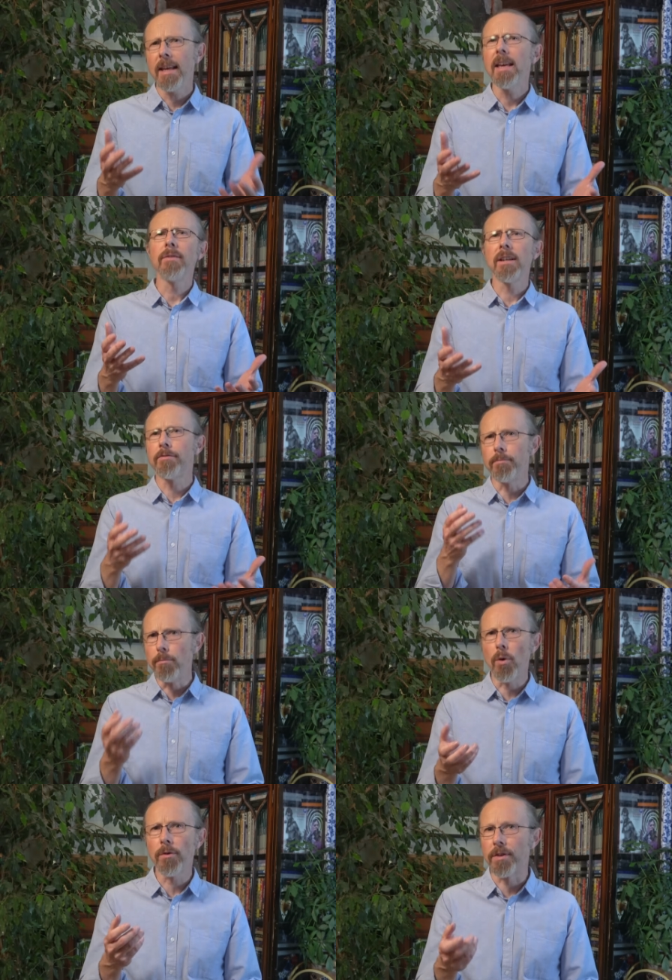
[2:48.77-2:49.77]
Even if
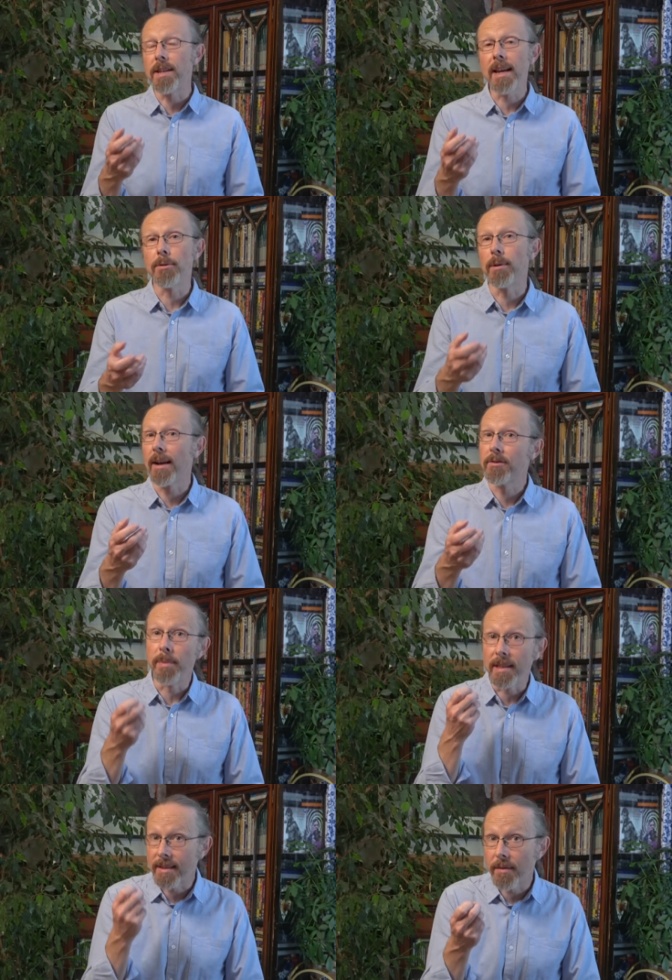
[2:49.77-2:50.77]
more of the data will have to
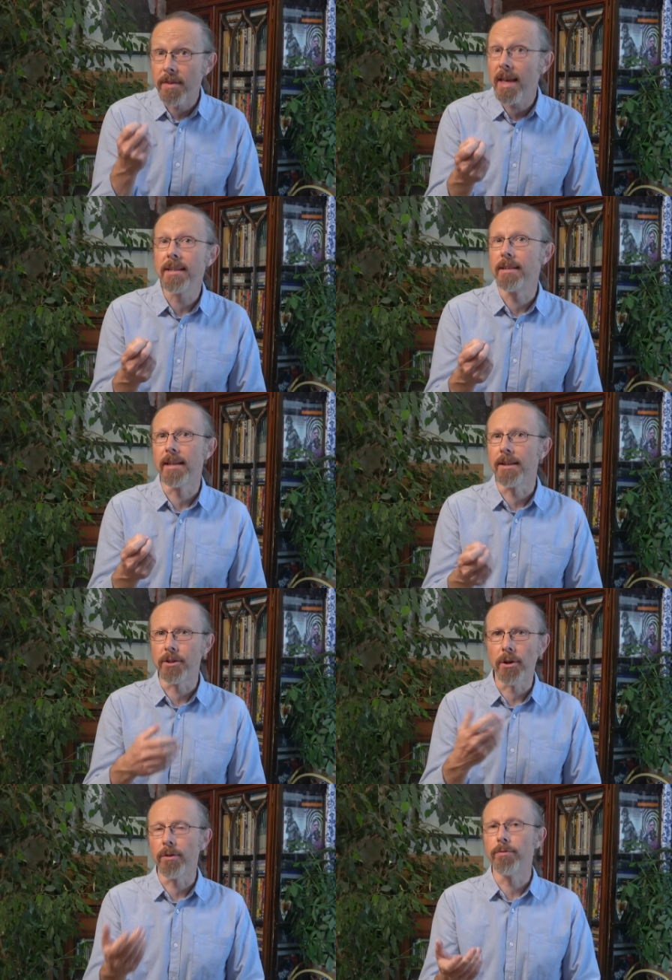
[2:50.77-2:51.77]
be synthetic data
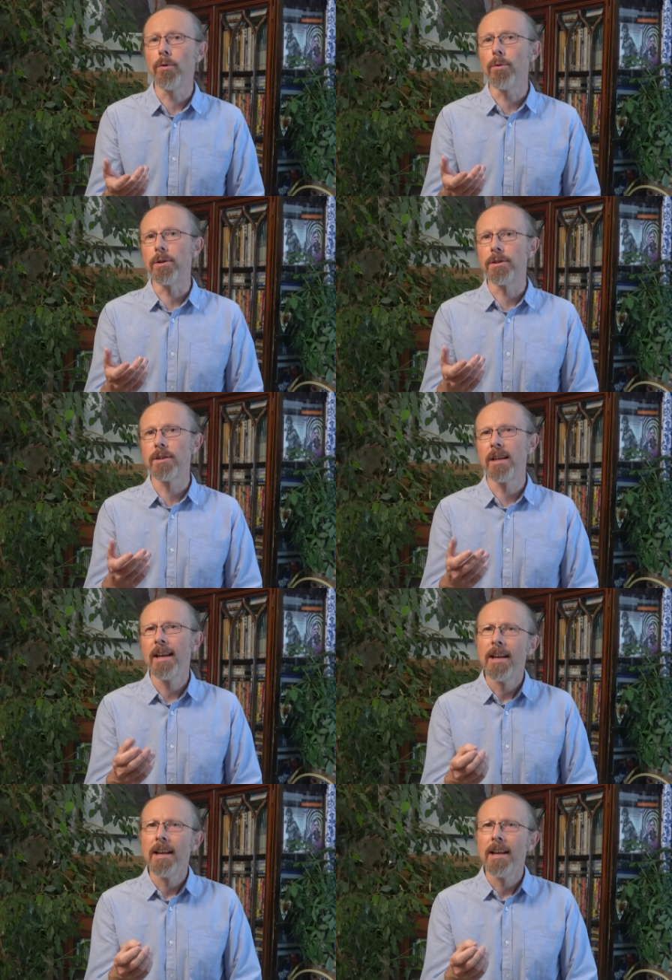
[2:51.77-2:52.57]
going forwards,